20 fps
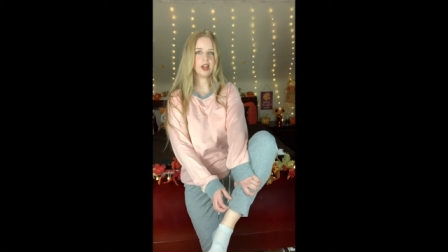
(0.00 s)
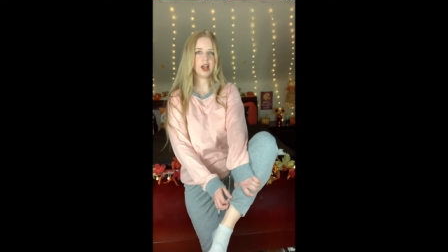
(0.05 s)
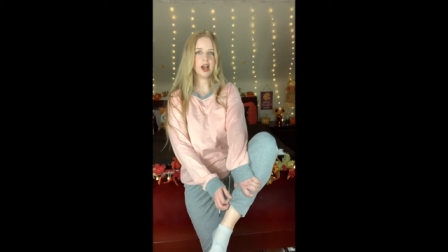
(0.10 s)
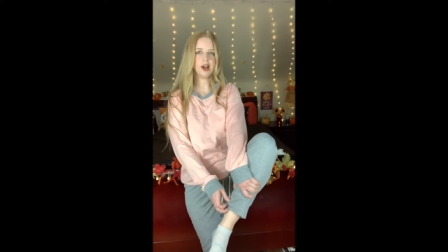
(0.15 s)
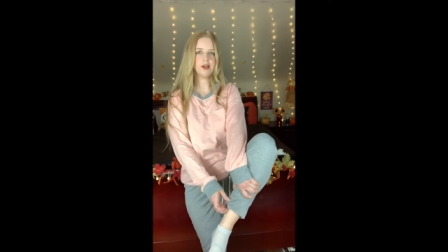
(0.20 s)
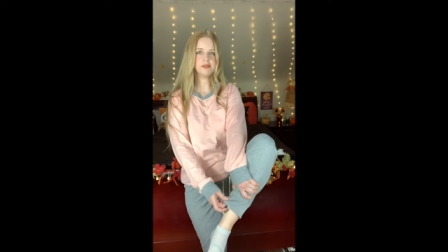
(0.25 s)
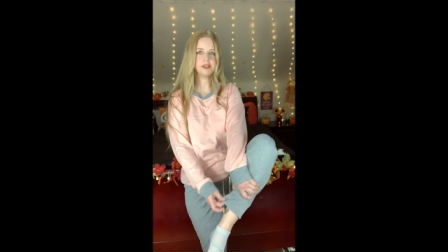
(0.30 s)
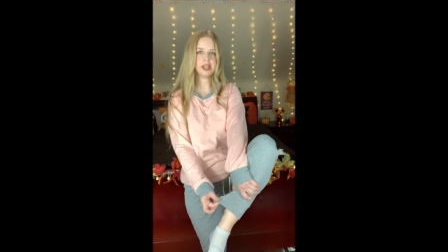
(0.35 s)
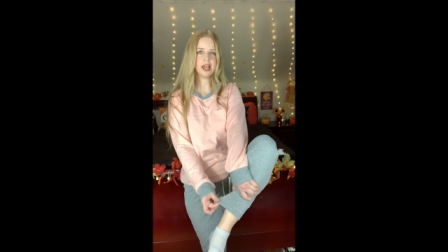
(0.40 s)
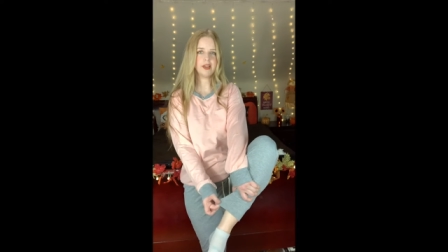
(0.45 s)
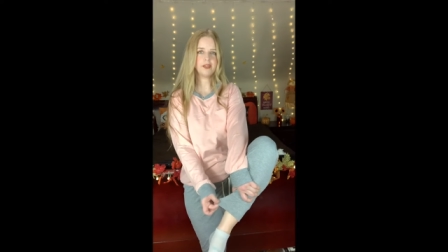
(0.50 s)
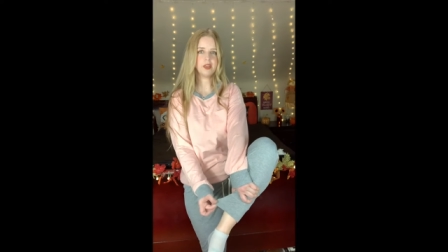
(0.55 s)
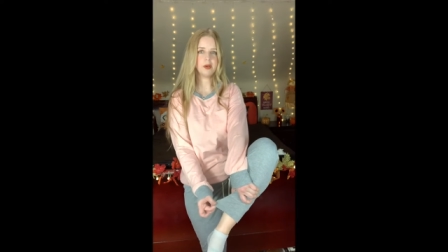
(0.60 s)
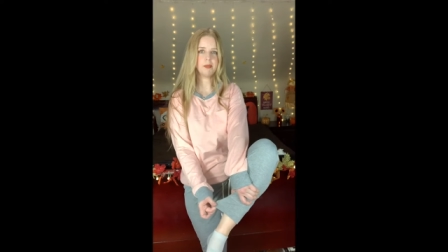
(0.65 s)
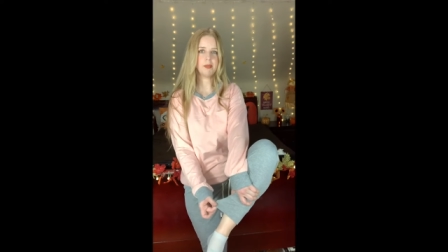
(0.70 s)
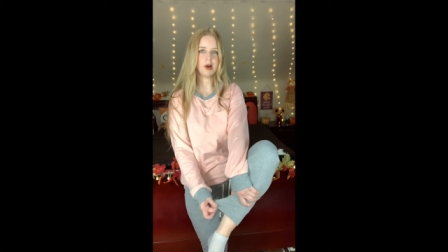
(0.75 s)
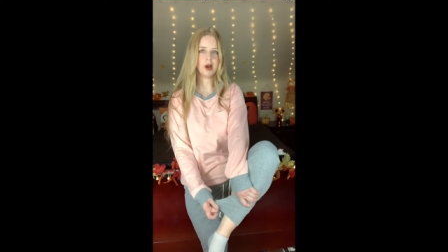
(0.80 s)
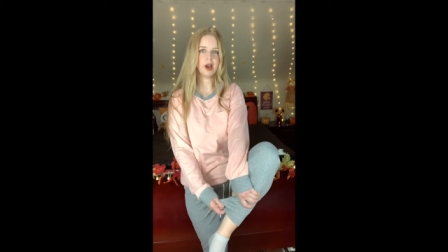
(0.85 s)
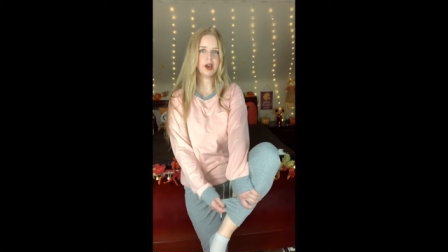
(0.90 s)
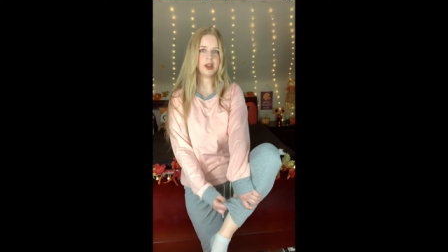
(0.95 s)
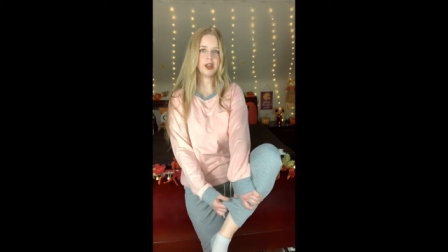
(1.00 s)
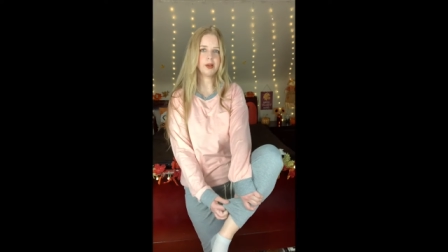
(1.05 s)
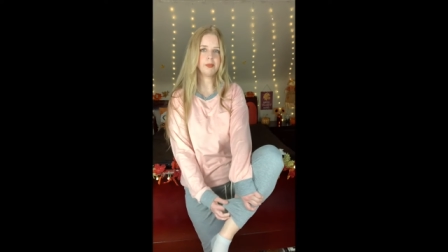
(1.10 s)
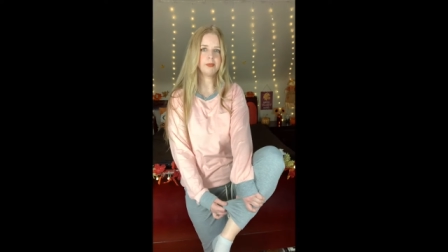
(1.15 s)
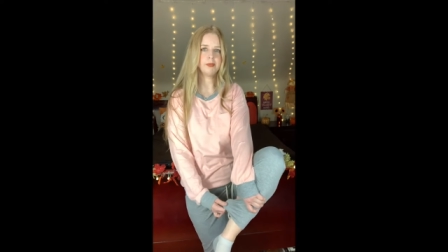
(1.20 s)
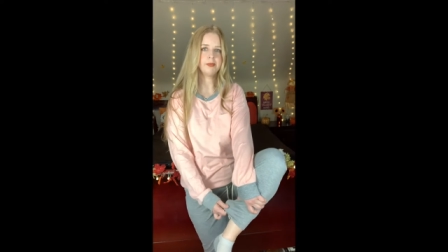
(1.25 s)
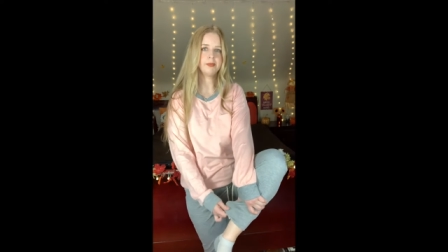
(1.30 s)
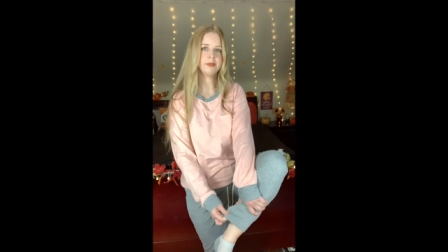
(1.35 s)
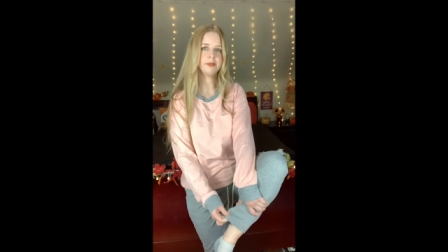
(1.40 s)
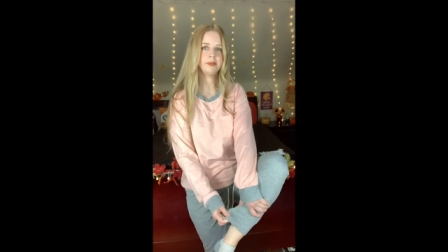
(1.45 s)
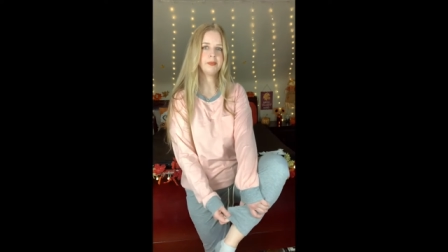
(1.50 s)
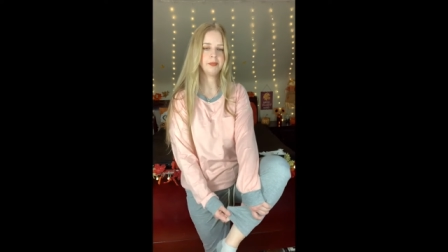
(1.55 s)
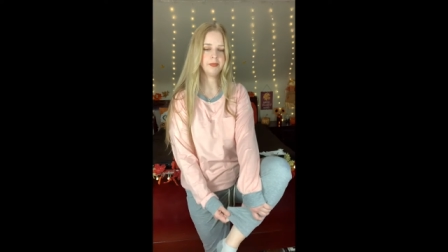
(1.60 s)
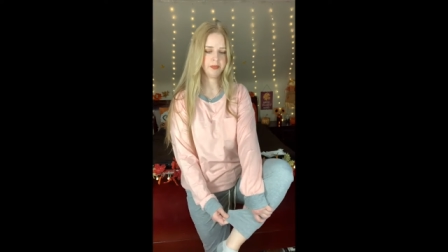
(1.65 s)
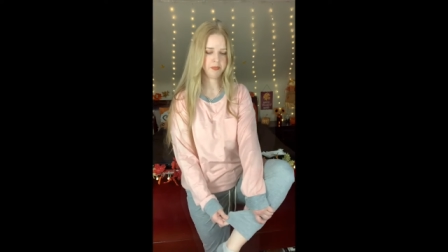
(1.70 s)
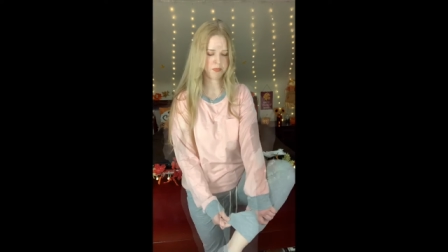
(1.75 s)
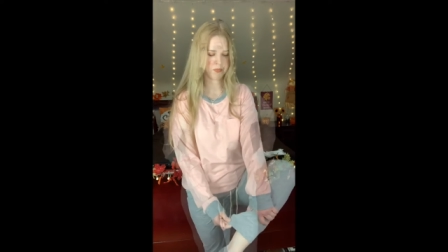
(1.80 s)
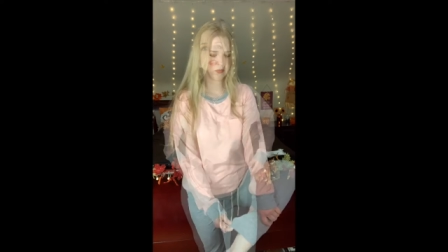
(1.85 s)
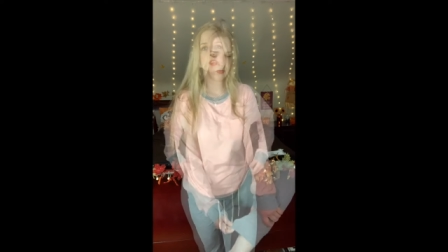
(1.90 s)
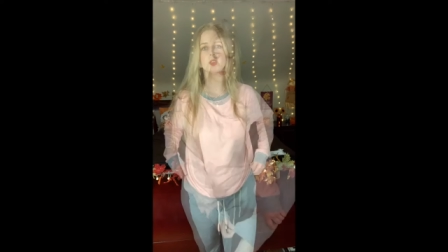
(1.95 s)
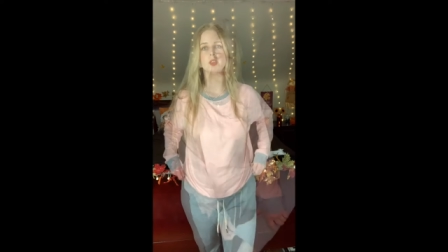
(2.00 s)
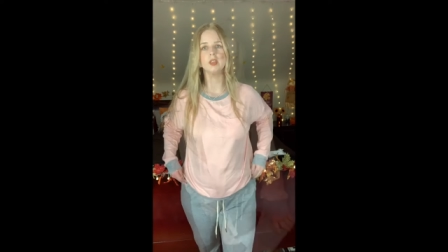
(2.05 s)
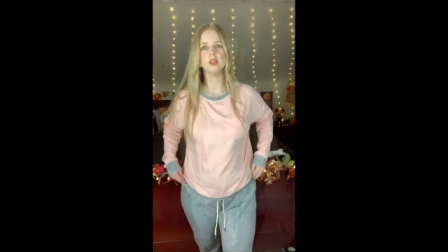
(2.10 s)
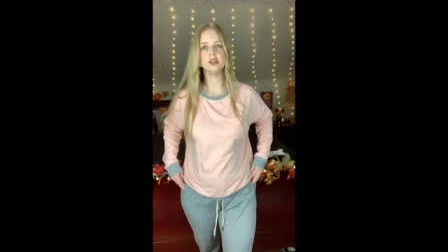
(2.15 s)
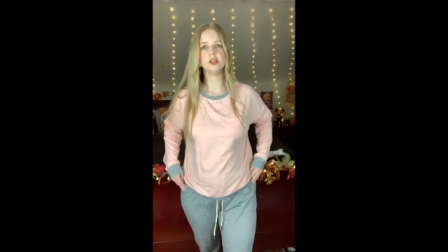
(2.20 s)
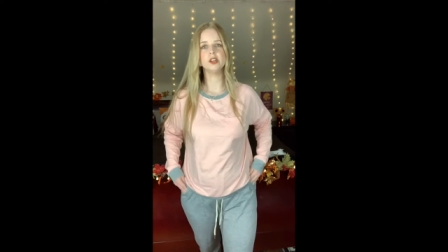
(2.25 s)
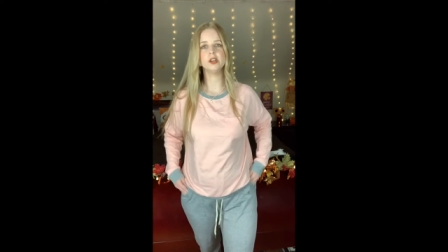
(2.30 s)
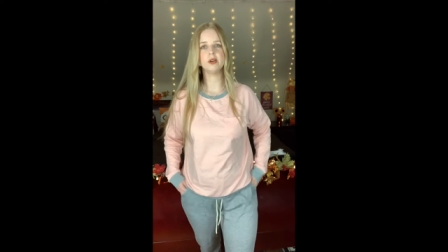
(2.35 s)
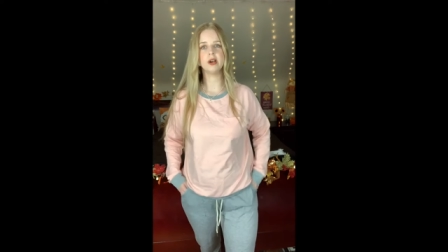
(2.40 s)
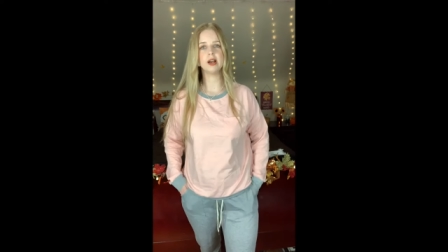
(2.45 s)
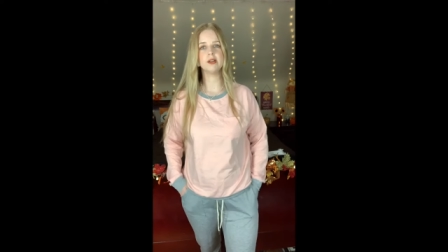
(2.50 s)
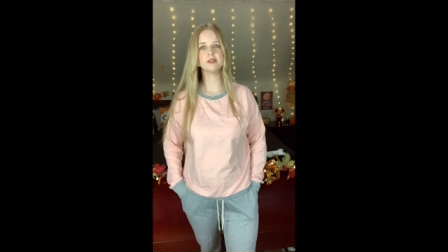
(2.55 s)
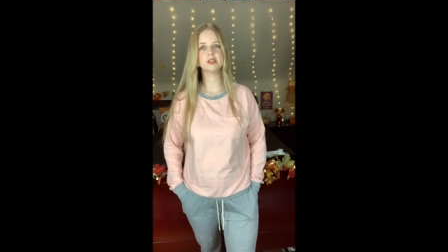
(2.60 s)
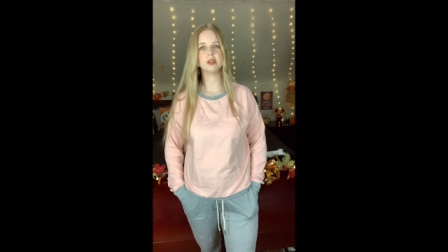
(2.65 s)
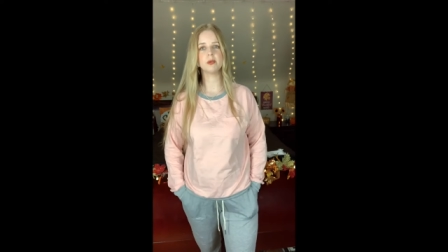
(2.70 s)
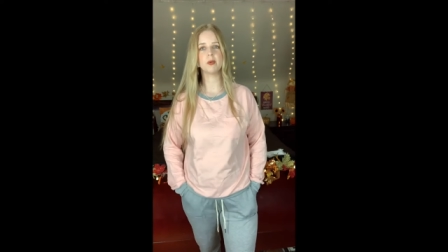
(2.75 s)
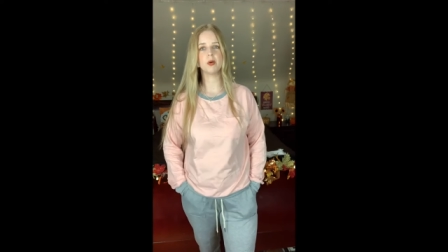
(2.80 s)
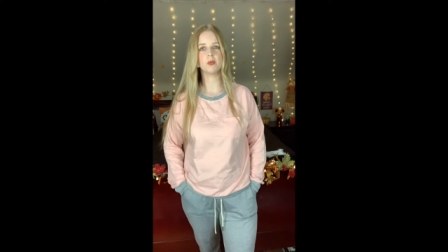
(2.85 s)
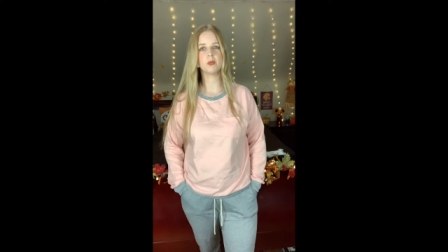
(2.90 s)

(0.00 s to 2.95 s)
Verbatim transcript: cuffed at the bottom. You do have some